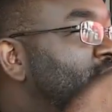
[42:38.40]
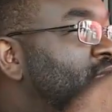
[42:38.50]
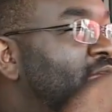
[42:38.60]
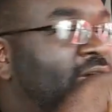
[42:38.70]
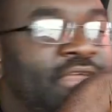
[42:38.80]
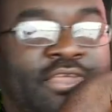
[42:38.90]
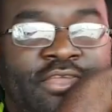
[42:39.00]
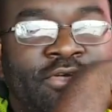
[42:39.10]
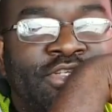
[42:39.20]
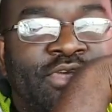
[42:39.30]
Then
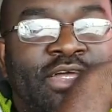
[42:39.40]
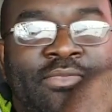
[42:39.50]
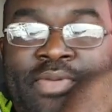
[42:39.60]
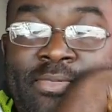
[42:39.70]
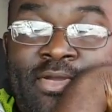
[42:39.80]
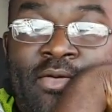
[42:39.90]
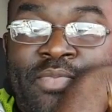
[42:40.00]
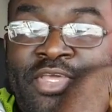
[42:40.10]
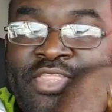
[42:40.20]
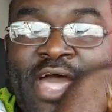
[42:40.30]
your trailer payment gonna
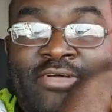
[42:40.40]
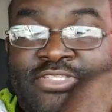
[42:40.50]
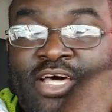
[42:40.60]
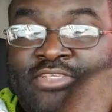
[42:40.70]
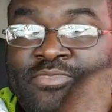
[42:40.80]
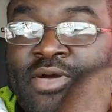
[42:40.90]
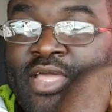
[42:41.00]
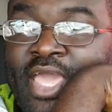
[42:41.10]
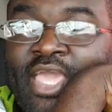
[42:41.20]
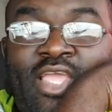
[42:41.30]
be $1,000 a
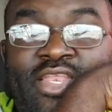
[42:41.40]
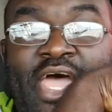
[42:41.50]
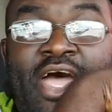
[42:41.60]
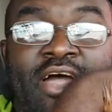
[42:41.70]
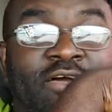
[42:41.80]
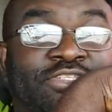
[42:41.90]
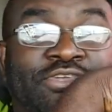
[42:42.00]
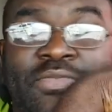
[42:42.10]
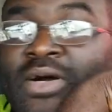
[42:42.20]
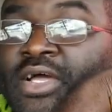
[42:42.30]
month, $800-900
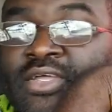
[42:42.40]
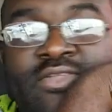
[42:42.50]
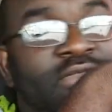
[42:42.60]
a month.